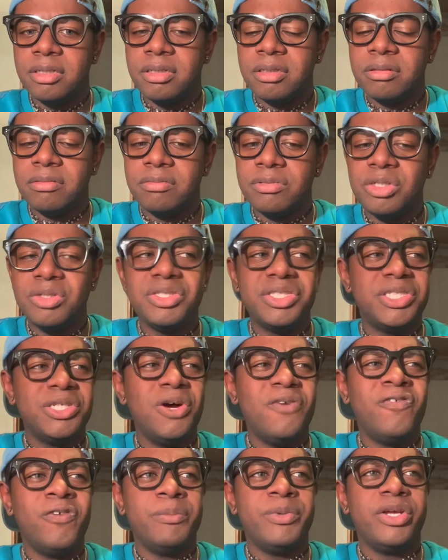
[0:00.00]
You
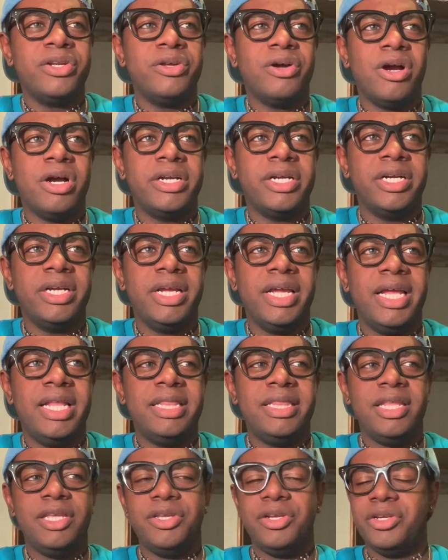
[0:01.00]
steal from your daughter
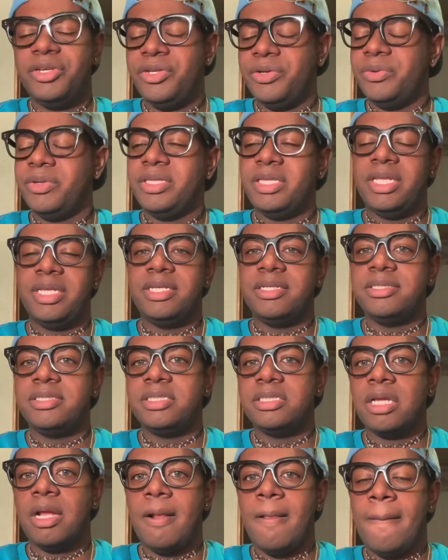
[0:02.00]
and then you're doing
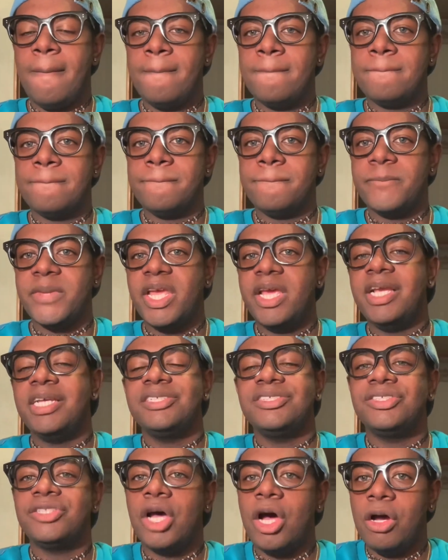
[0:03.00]
this.
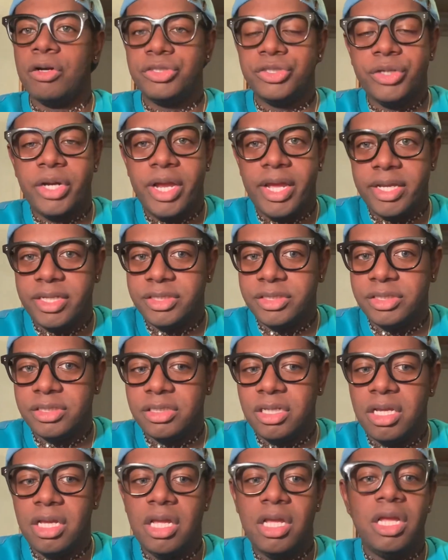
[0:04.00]
He's dog trash.
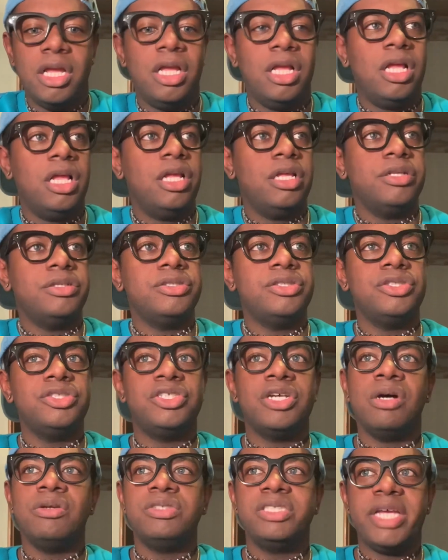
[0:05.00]

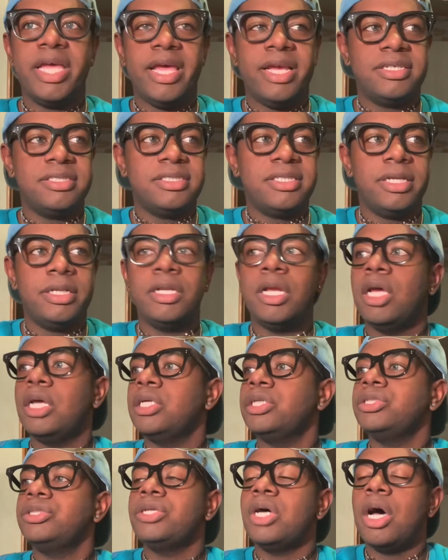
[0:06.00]
Joe Jackson,
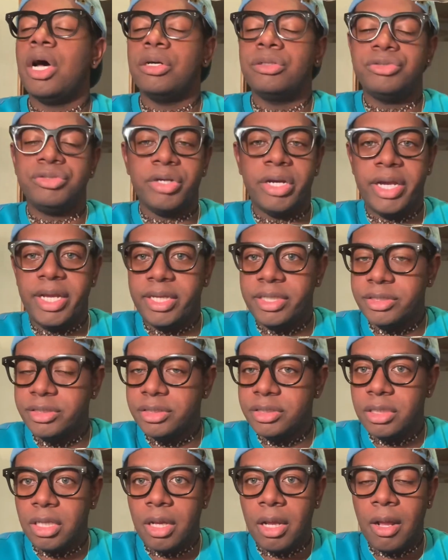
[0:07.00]
dog
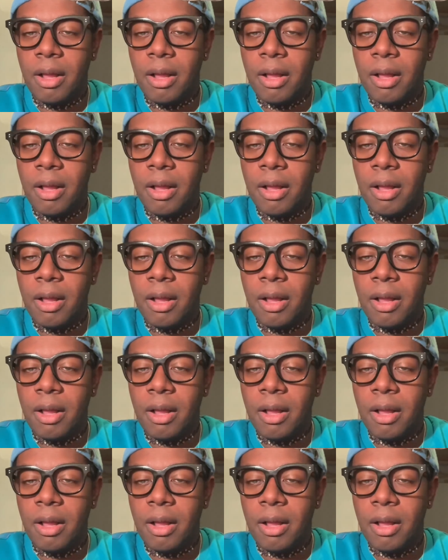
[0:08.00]
trash.